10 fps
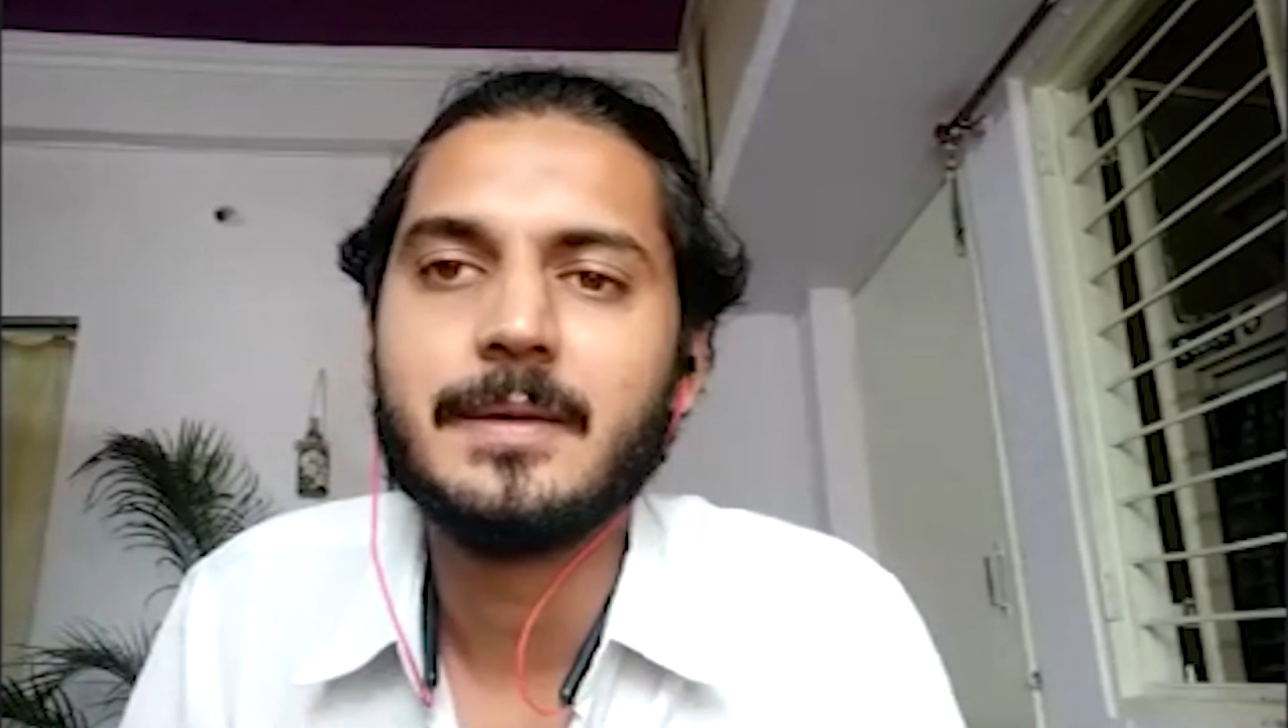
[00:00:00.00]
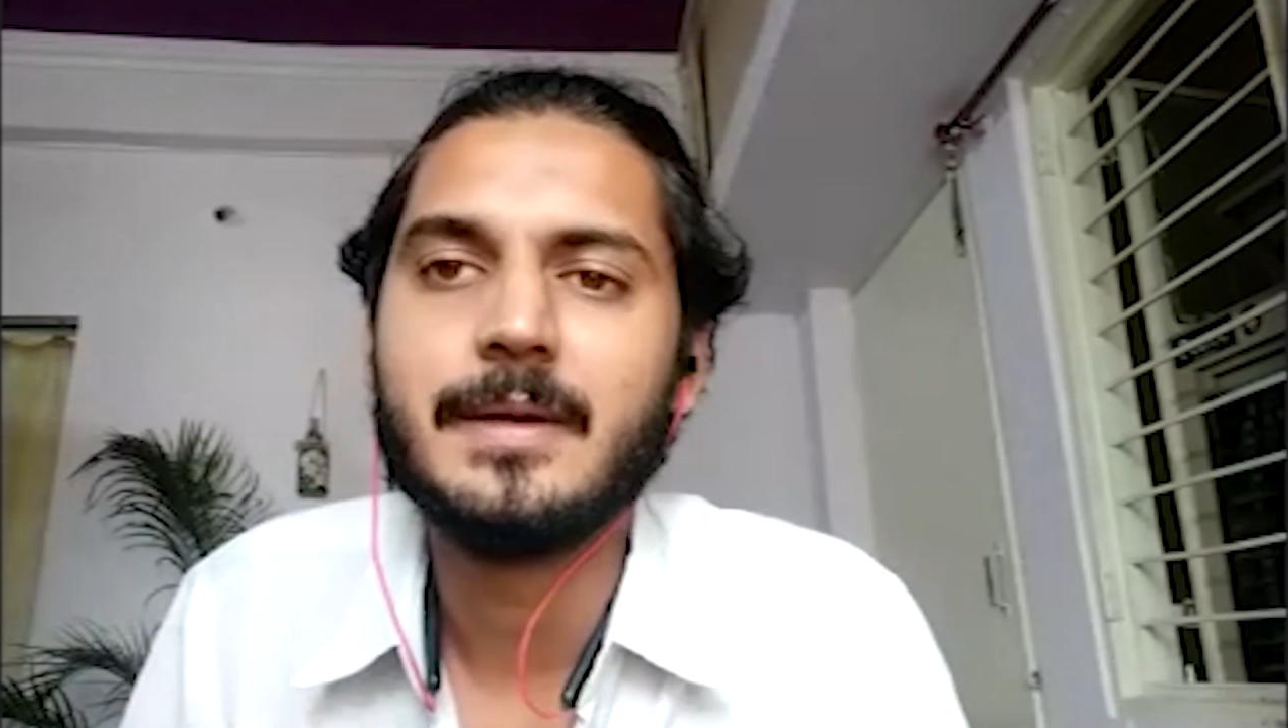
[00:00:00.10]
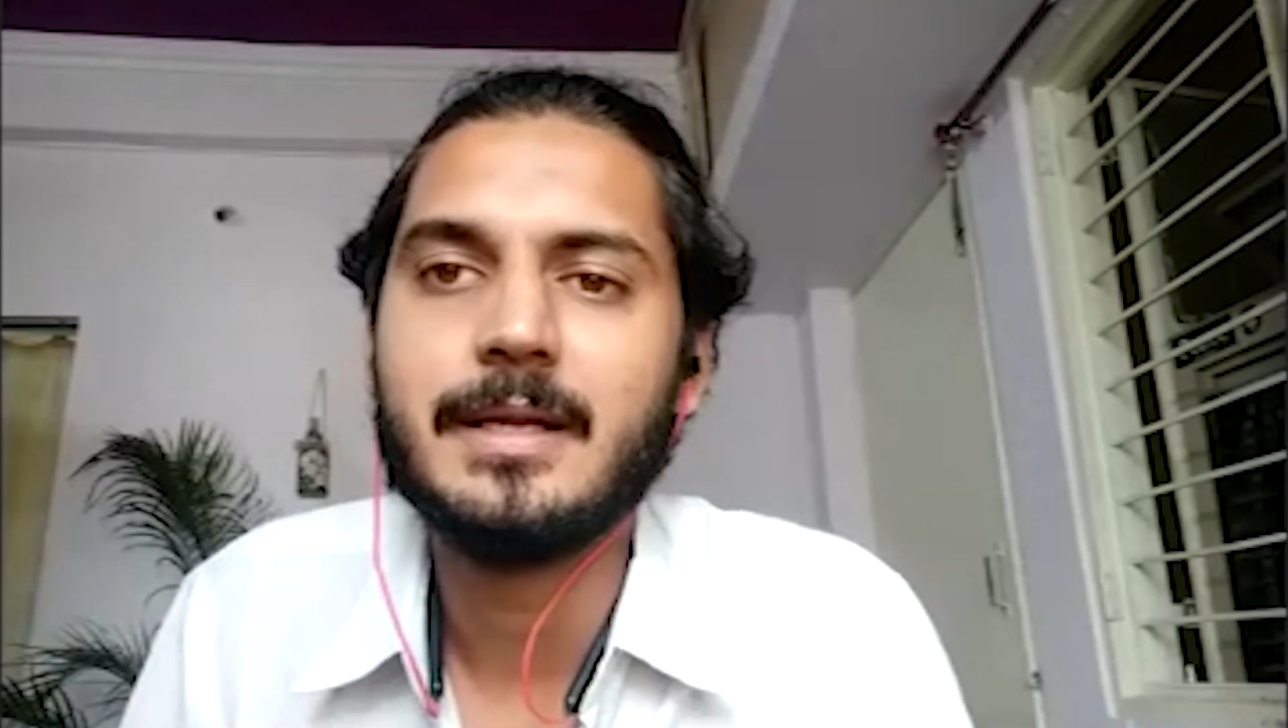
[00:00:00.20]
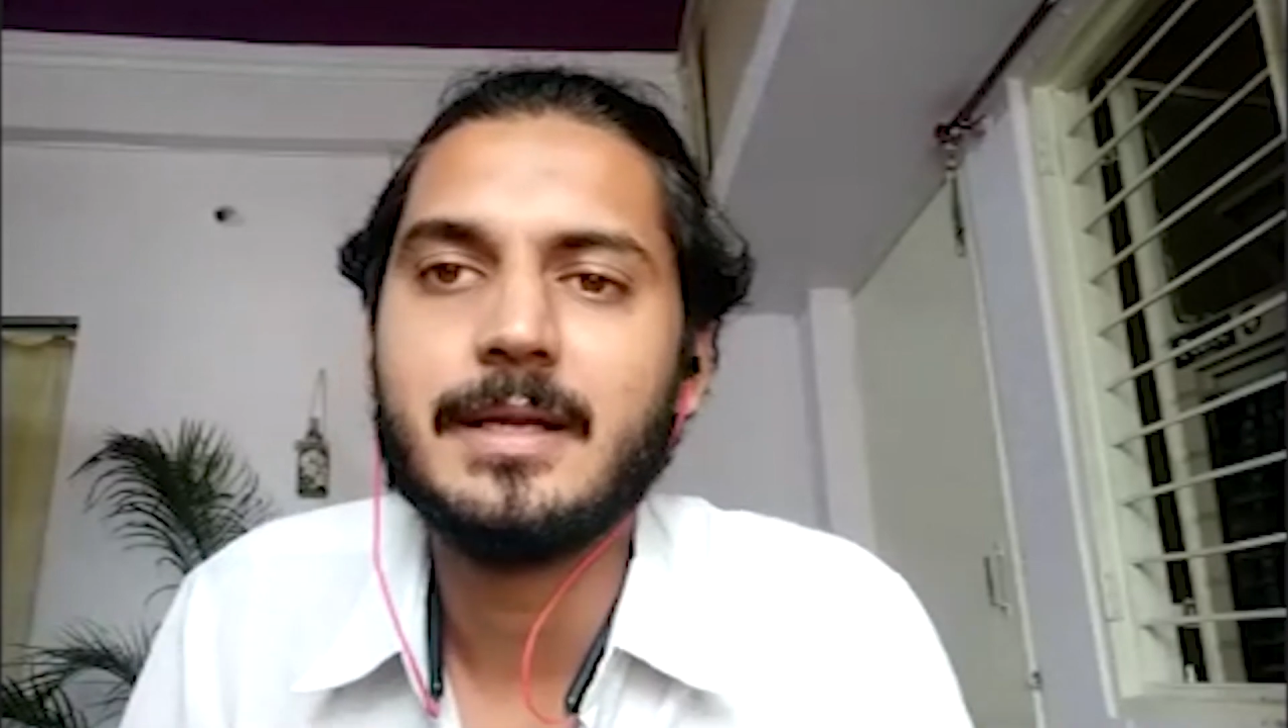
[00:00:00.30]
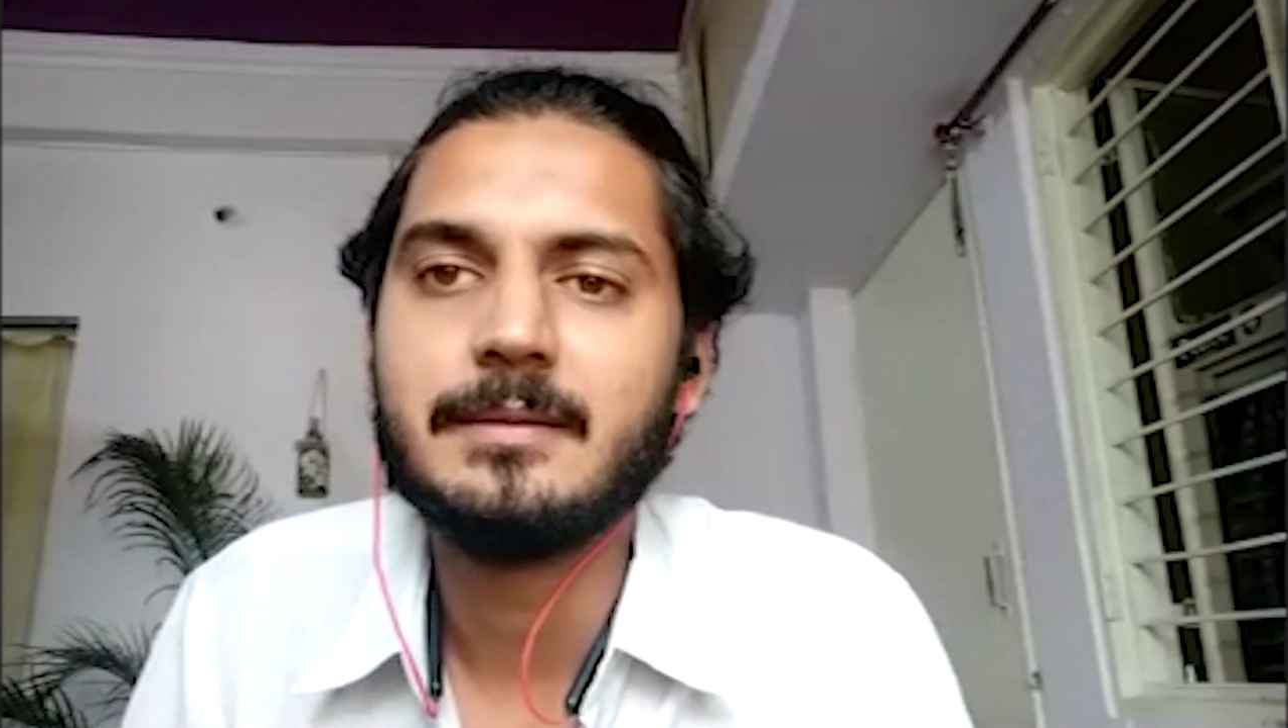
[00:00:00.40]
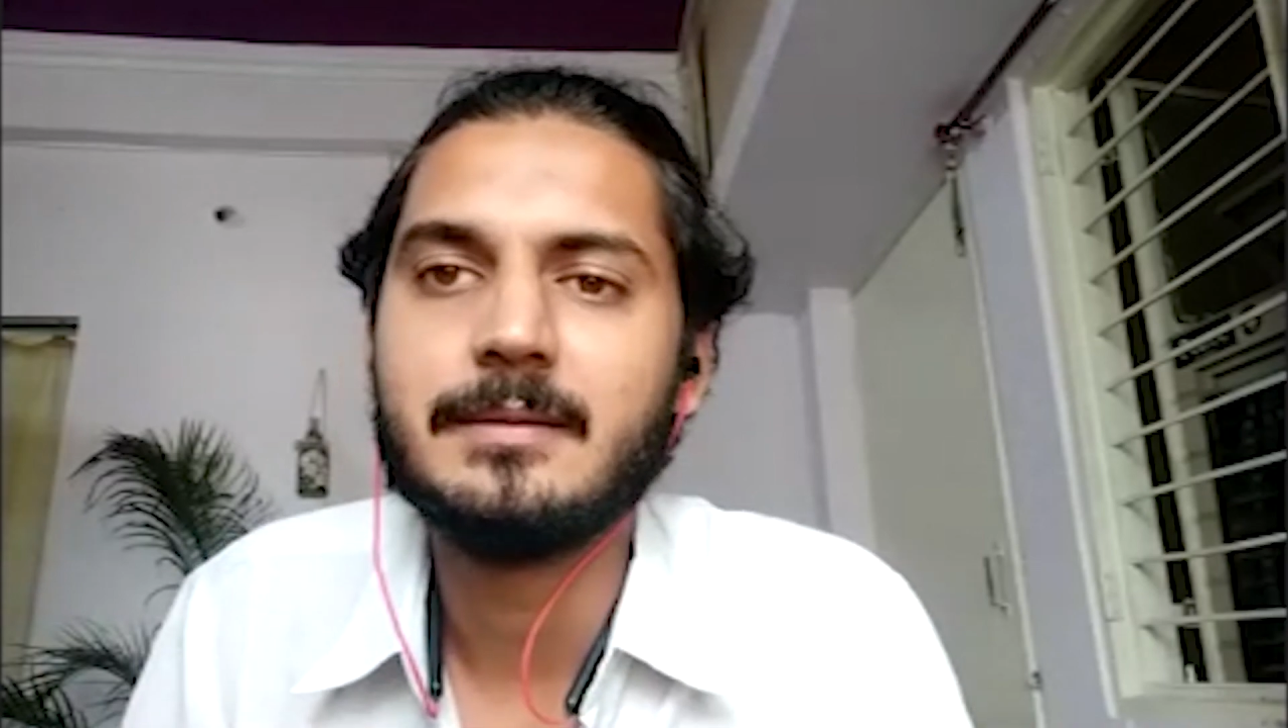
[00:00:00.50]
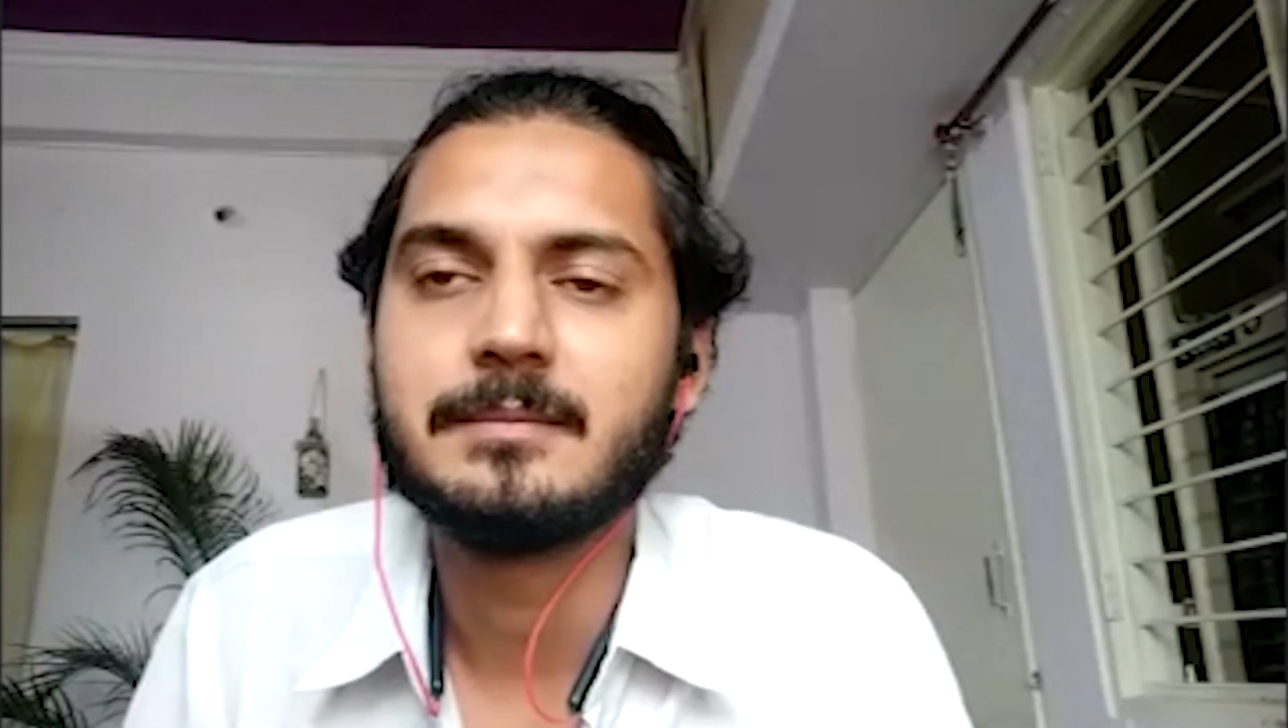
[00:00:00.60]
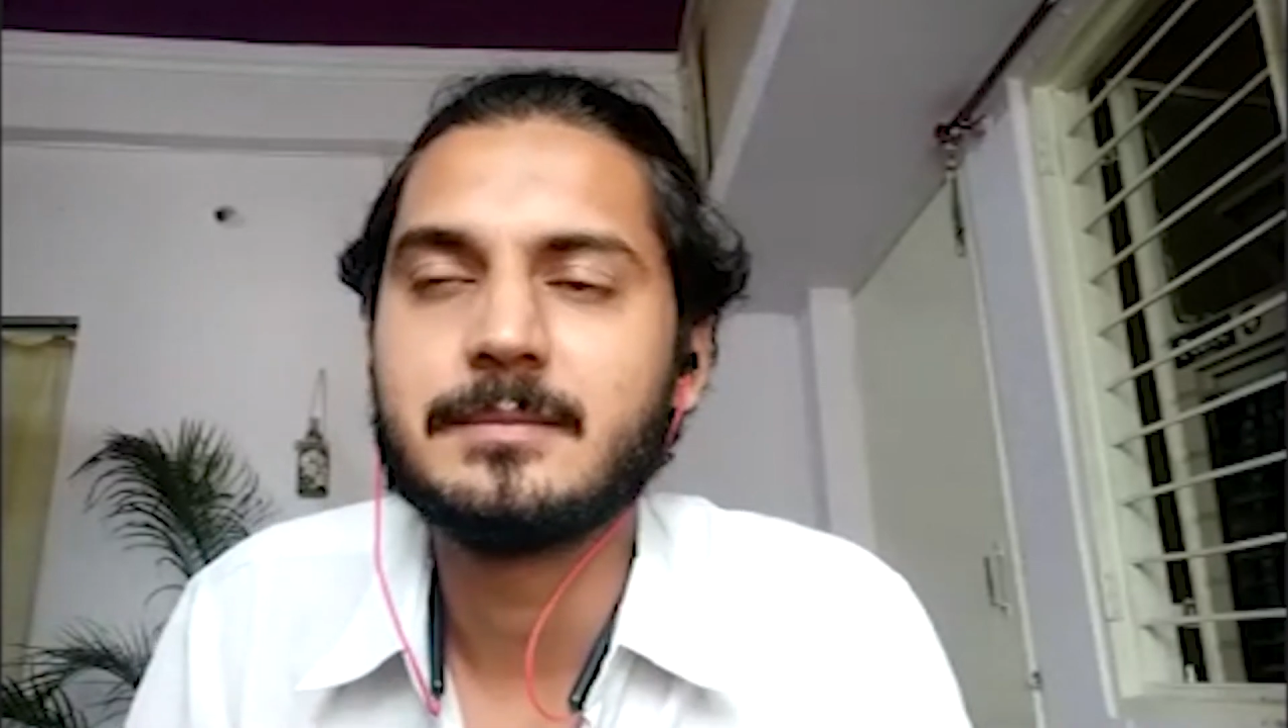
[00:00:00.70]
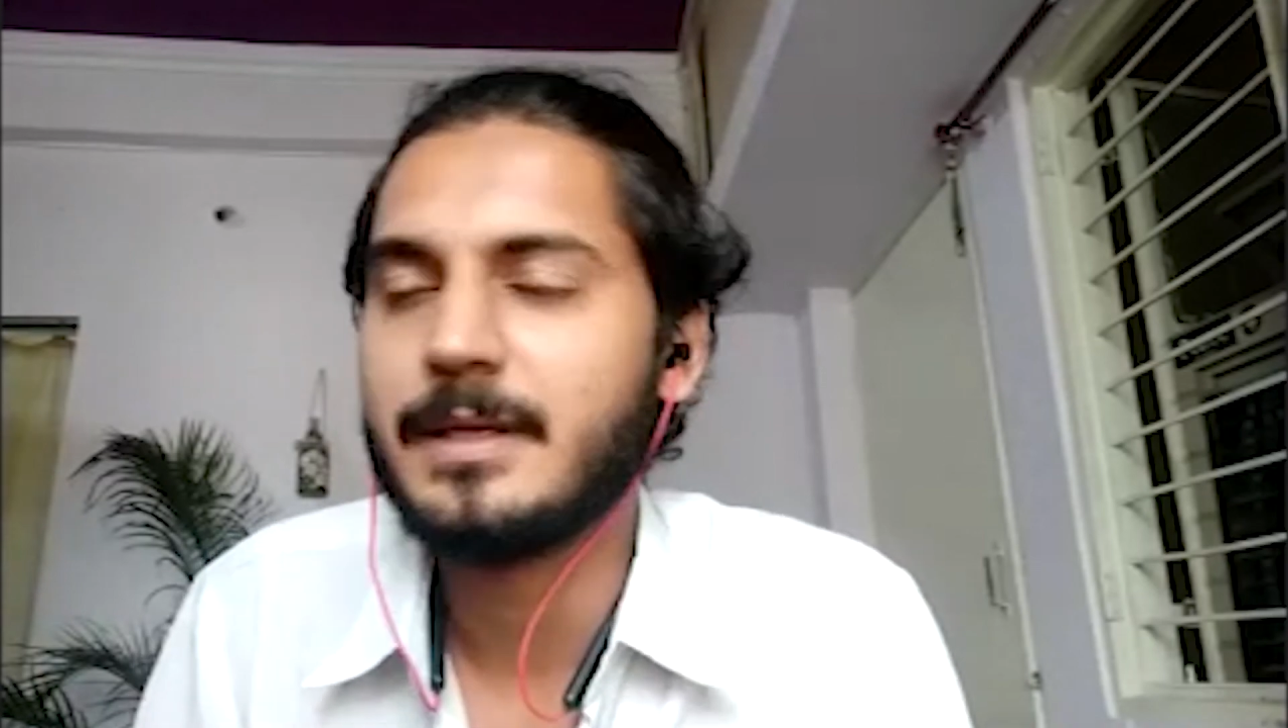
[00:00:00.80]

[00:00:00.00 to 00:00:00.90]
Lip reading: And